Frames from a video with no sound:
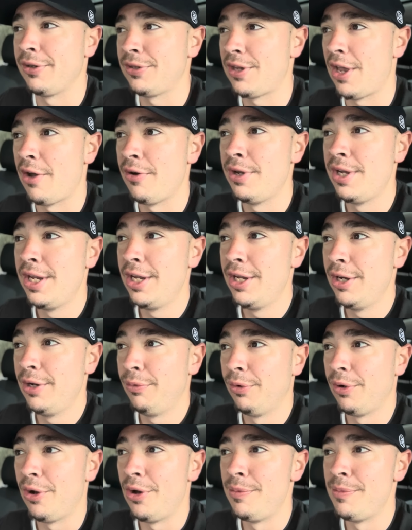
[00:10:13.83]
So
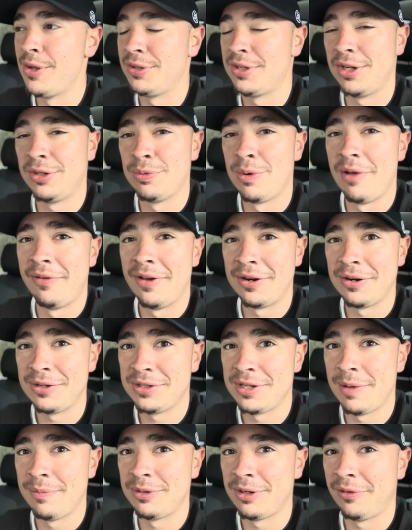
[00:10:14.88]
we're almost at 1,200
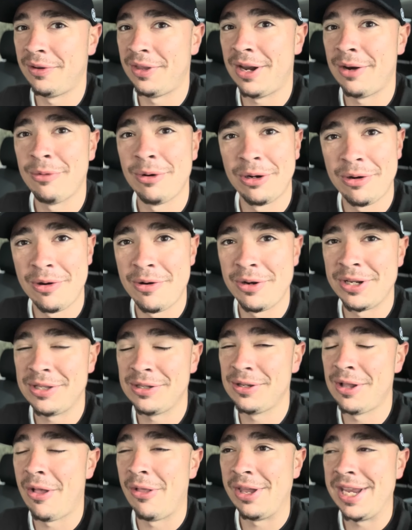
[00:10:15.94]
subs over there. We're growing it
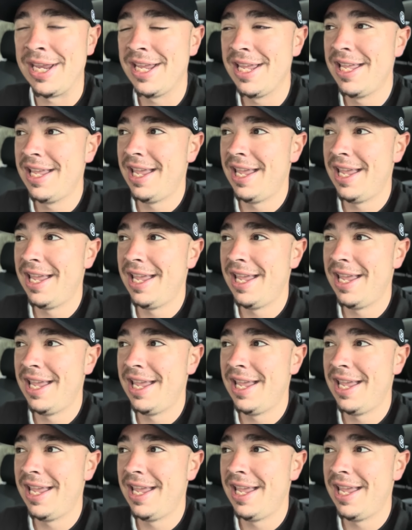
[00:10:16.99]
slowly.